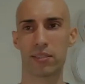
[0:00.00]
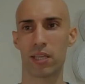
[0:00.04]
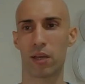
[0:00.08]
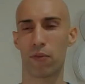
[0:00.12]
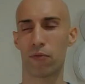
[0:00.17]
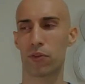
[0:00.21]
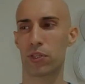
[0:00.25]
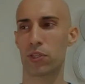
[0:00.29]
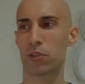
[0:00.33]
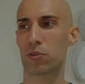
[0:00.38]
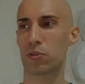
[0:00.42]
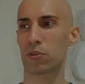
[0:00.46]

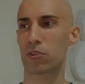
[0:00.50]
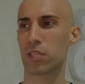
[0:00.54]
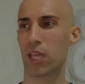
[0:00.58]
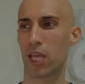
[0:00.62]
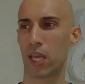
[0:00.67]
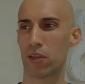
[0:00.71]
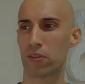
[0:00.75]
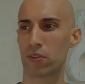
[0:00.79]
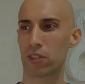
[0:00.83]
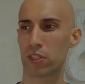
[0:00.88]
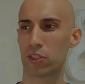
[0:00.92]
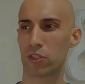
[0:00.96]
something to
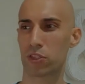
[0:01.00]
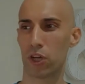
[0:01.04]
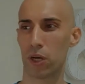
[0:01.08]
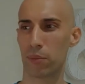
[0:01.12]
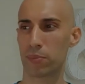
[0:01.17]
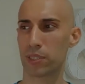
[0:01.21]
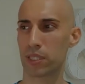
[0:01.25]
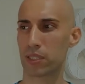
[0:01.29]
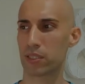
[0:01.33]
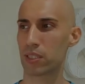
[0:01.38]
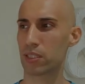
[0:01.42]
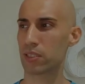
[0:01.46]
say on the
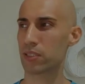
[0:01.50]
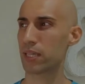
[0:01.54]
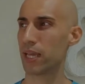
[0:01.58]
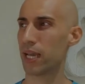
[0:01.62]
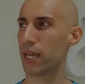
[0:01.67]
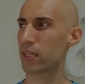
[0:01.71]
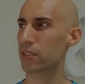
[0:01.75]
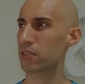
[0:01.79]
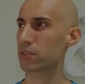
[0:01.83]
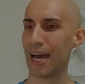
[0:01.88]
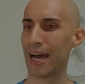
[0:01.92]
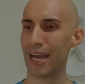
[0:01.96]
subject. He
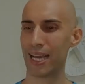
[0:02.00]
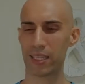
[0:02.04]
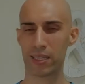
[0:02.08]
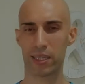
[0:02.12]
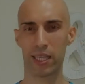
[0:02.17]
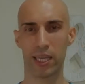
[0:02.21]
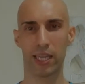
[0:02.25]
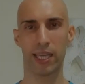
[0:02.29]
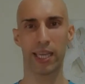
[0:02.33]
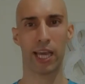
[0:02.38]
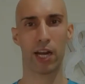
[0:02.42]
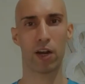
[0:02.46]
says, I
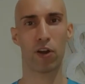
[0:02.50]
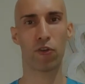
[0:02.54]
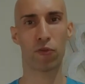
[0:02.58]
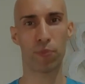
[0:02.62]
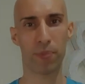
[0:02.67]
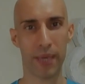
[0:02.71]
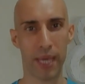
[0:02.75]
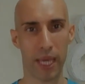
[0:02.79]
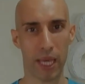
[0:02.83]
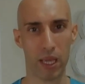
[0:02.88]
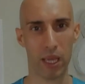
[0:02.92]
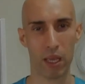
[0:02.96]
take care
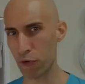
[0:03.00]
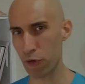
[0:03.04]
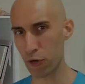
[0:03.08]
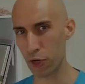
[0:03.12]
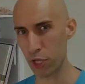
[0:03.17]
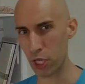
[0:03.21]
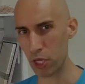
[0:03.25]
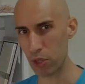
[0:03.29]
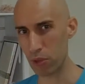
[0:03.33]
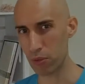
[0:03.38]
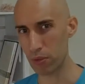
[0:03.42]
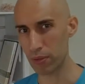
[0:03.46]
of me for
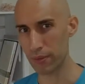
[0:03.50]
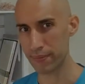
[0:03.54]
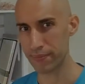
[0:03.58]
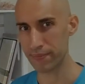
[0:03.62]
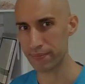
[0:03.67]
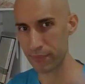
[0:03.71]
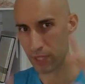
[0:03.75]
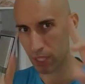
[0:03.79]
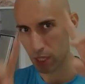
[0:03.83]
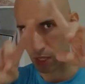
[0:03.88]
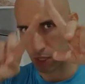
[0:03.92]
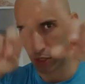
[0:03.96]
you,
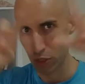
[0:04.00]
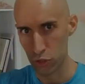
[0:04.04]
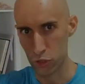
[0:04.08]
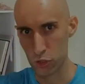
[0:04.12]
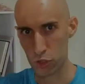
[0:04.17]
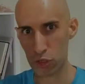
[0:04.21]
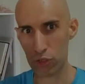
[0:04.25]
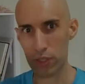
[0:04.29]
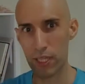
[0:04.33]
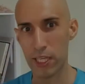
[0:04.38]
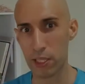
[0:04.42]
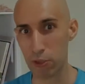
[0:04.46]

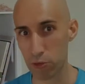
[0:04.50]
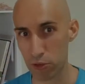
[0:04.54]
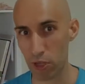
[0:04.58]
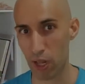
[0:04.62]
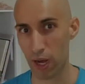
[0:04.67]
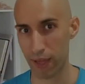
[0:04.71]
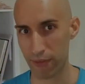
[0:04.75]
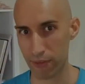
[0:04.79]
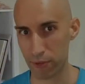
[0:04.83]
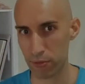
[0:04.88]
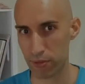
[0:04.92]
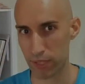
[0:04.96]
so that you don't
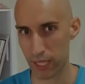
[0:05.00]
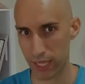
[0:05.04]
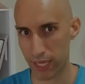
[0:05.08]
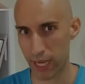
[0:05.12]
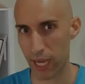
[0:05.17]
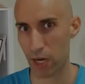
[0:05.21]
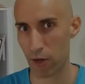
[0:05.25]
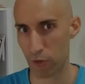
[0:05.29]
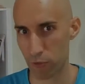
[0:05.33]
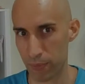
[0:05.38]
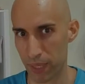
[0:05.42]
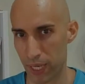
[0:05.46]
have to take
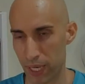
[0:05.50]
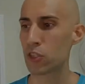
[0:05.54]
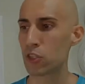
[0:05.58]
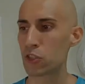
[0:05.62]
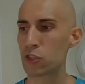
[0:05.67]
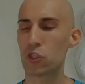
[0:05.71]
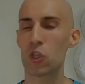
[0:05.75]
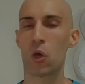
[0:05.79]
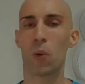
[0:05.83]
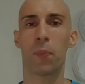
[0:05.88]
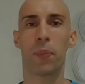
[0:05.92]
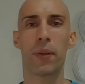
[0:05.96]
care of me.
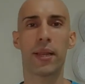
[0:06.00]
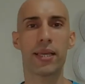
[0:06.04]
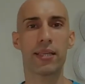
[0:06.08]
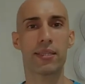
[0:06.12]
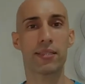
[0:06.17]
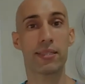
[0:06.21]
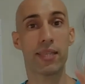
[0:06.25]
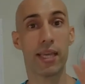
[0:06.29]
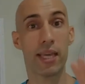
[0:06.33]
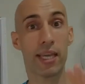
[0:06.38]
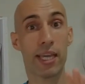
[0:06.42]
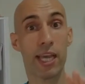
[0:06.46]
So
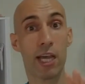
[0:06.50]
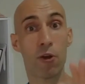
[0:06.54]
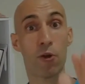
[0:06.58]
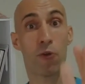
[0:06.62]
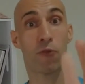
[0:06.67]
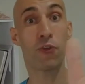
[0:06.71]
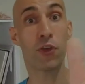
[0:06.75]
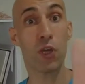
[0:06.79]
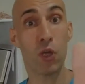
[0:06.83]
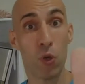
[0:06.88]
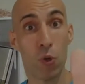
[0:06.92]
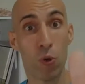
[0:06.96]
please take care
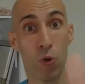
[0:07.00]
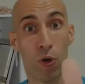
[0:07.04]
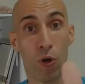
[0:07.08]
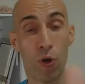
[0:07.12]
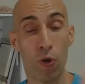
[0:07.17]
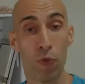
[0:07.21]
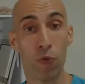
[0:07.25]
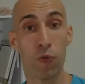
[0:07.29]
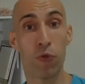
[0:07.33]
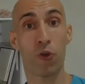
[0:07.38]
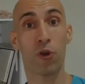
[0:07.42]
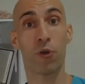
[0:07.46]
of you
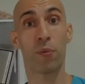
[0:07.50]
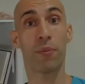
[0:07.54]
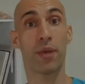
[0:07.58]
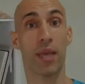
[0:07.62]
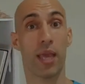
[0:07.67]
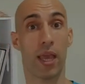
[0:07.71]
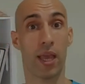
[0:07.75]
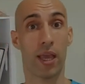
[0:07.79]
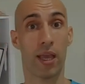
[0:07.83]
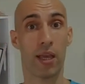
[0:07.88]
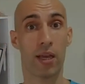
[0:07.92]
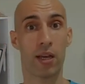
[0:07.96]
for
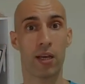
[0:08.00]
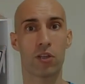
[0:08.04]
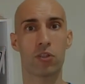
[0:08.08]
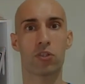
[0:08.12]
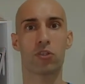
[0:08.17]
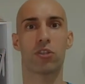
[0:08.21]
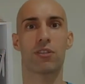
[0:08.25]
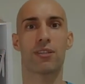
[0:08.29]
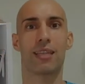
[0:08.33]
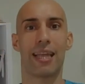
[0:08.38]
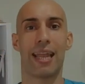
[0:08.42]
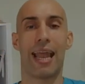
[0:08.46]
me,
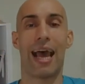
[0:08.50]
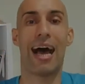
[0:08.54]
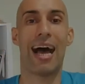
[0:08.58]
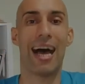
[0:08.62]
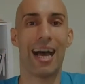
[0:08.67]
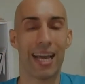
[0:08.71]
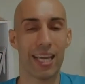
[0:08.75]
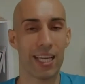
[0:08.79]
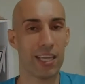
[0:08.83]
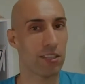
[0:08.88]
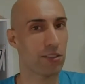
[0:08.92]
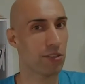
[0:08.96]
so that
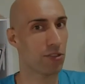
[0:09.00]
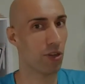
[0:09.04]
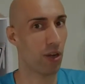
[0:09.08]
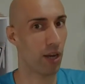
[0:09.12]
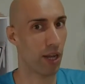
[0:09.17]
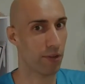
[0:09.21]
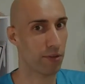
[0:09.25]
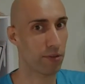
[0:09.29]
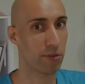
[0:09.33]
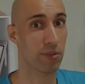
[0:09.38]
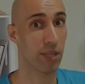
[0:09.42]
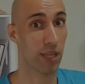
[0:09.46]
I don't
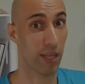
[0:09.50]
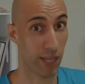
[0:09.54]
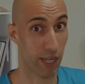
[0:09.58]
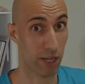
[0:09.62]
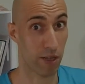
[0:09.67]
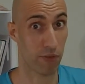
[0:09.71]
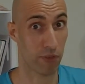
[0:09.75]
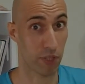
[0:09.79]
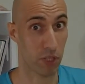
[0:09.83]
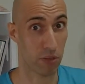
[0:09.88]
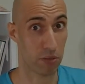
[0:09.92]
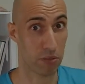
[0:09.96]
have to take care
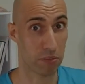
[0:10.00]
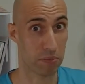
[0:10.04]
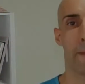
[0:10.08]
of you.